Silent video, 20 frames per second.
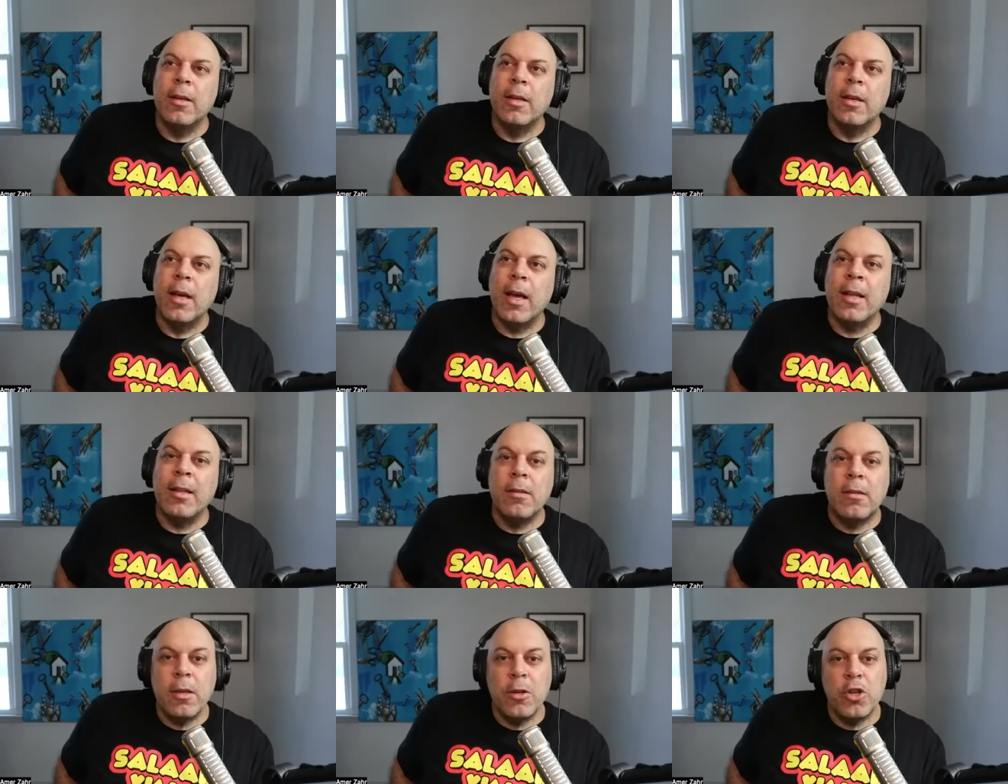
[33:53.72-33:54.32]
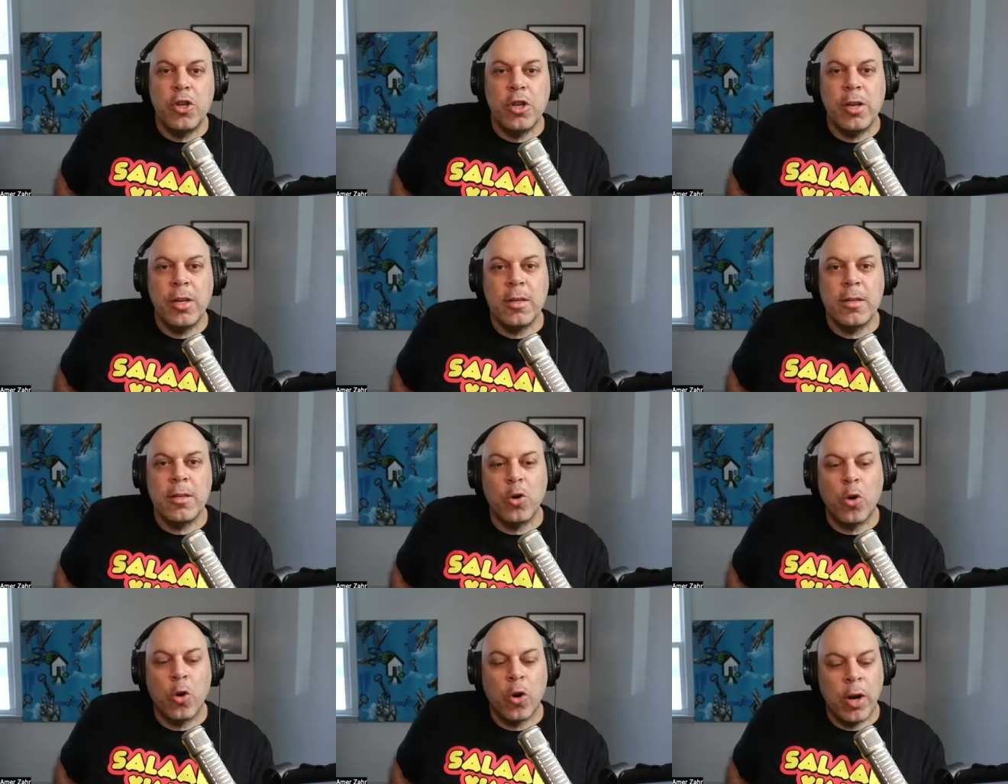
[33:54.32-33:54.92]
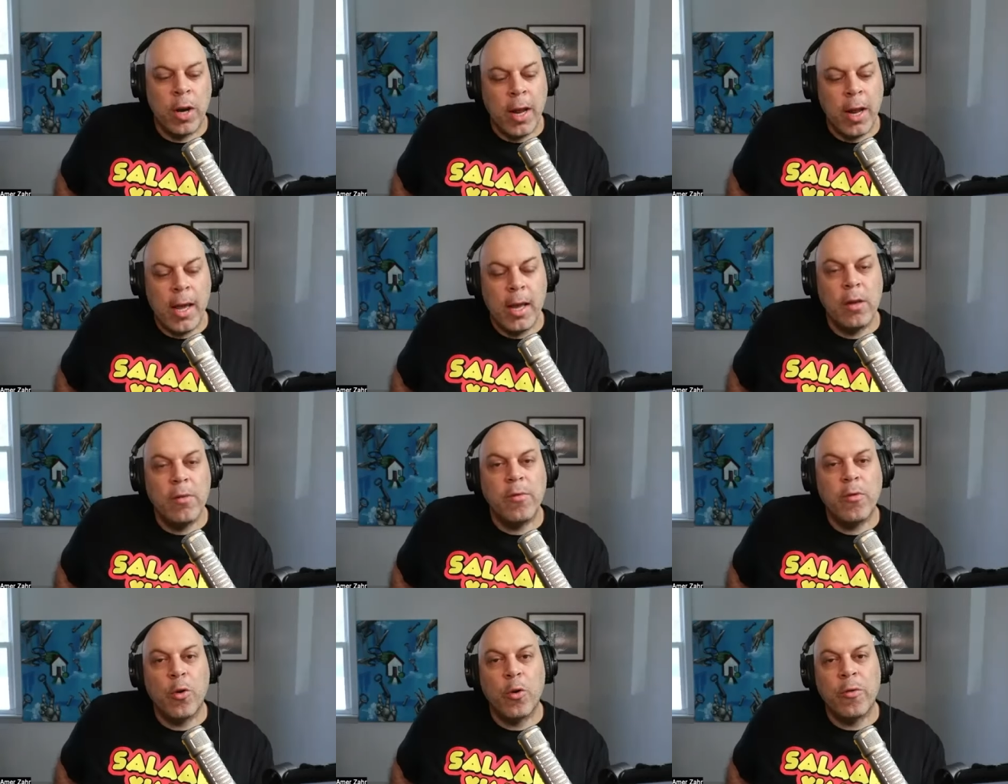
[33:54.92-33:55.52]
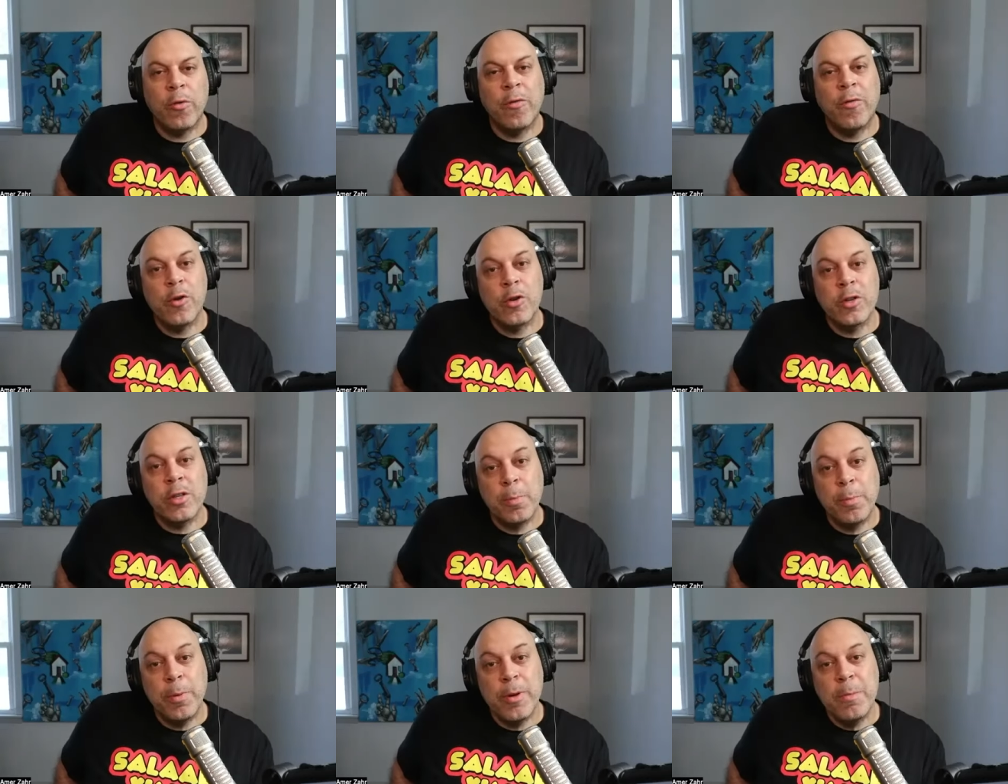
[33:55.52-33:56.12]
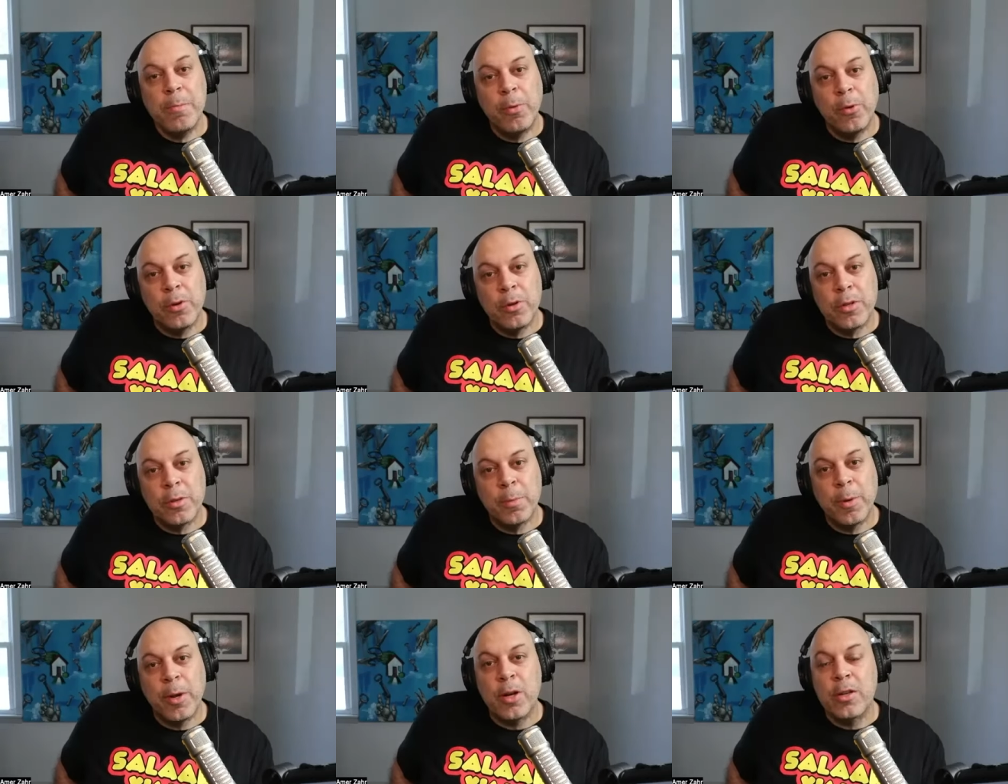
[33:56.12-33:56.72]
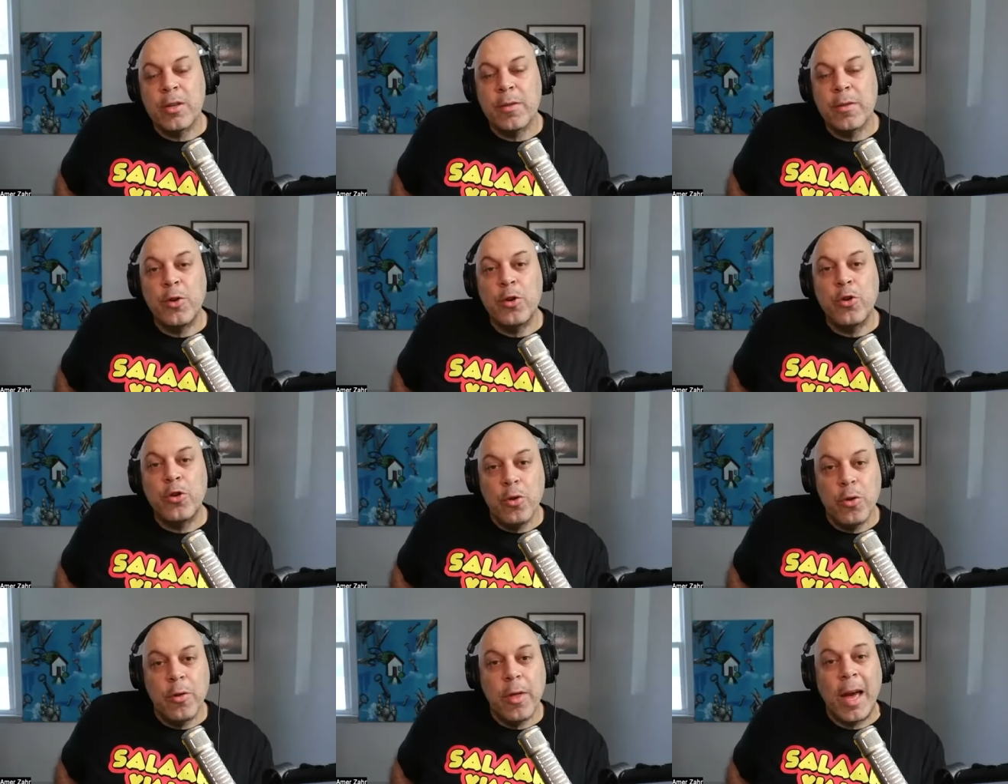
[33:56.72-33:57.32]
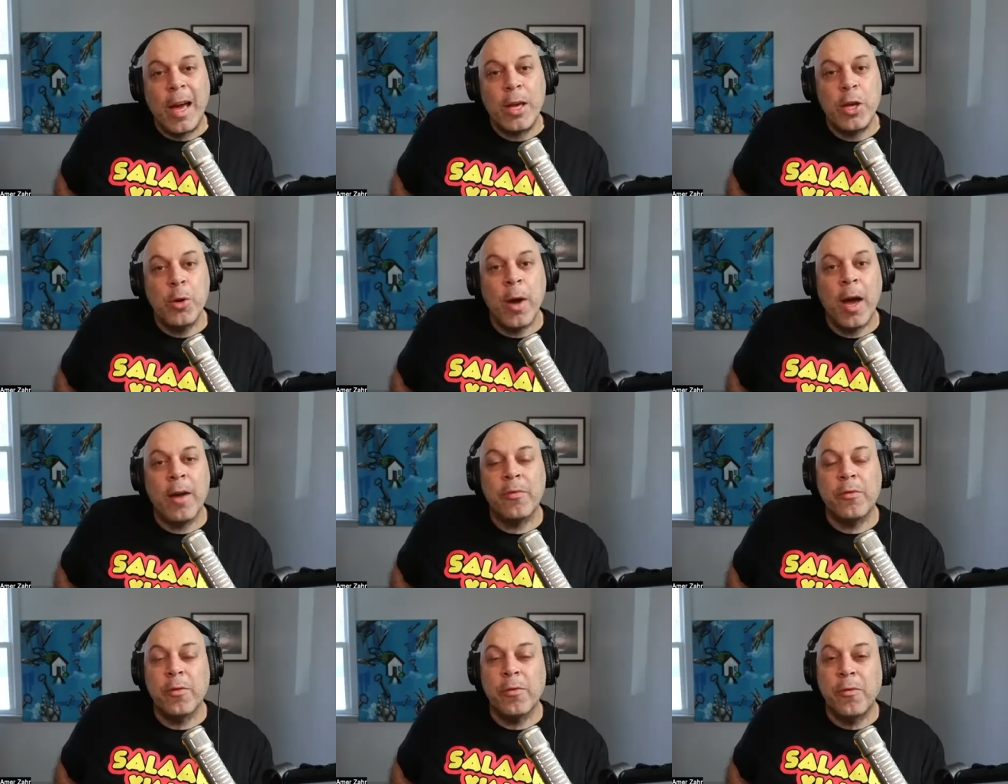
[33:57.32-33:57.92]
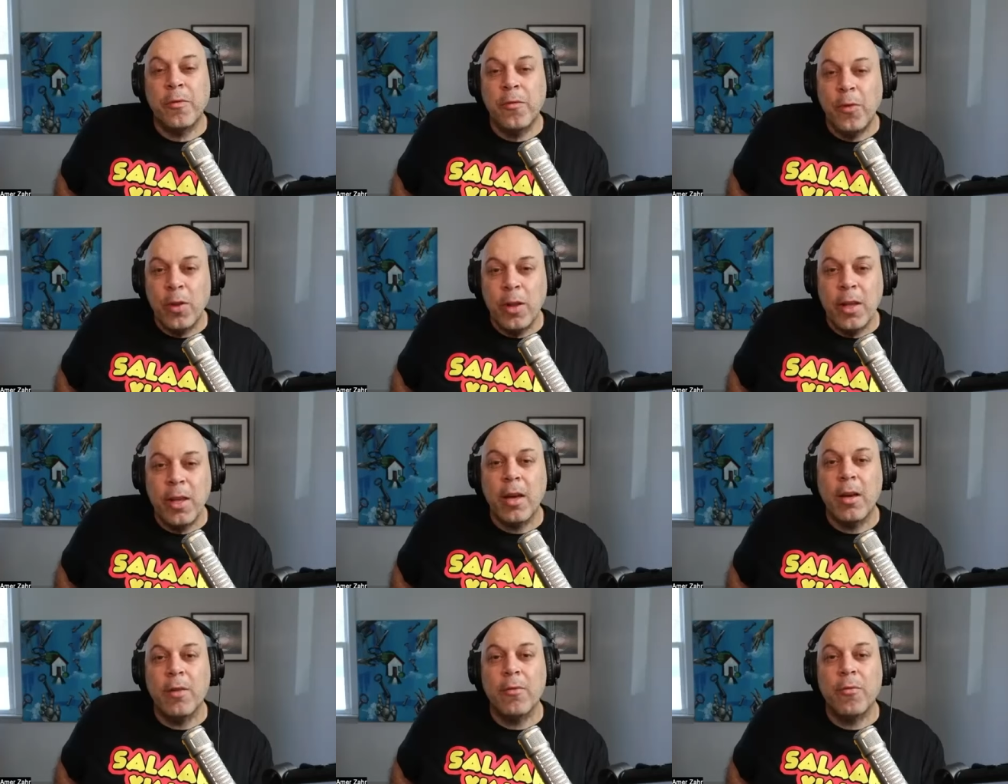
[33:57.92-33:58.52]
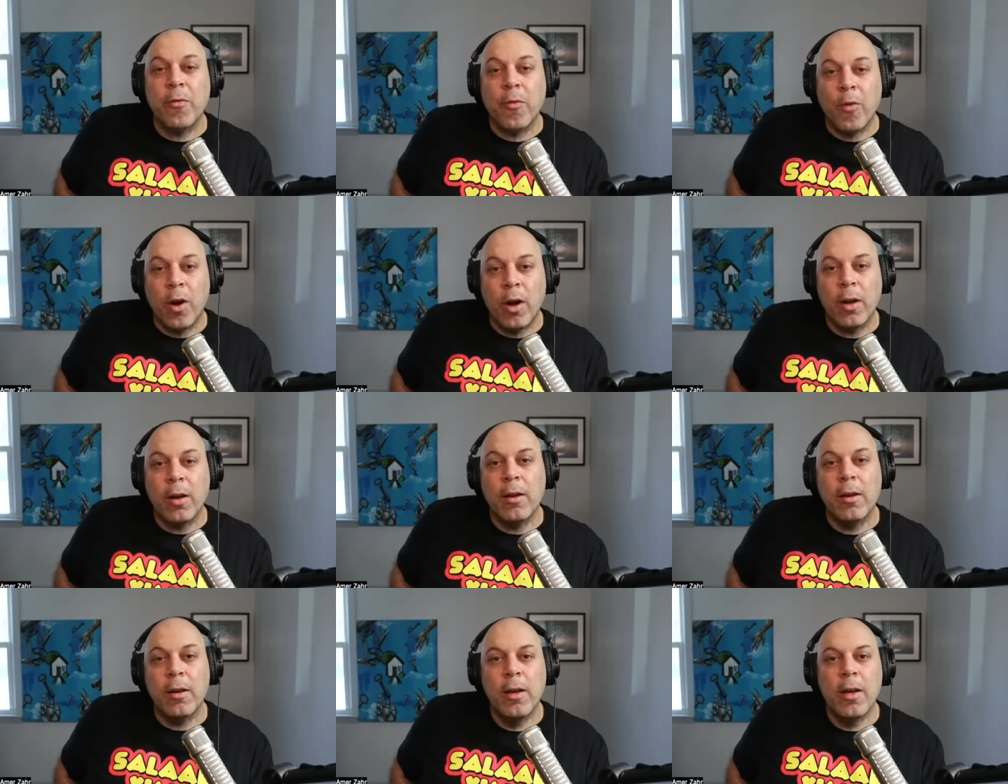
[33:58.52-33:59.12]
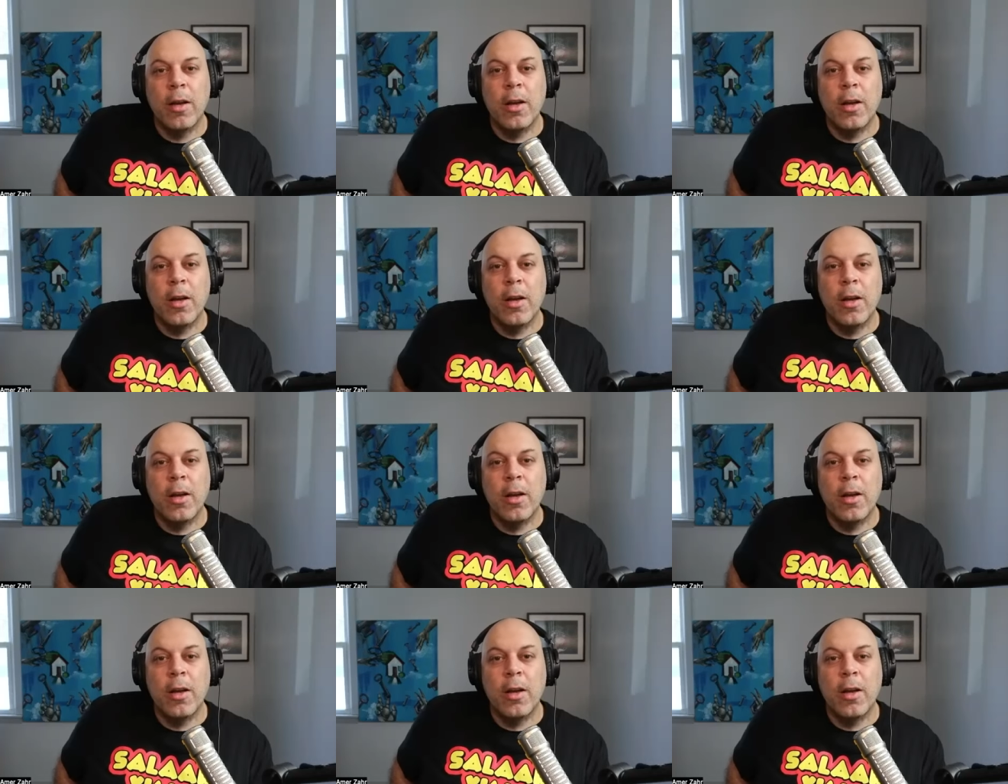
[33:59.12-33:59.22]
indigenous or native or first peoples because if you do that you have to fully confront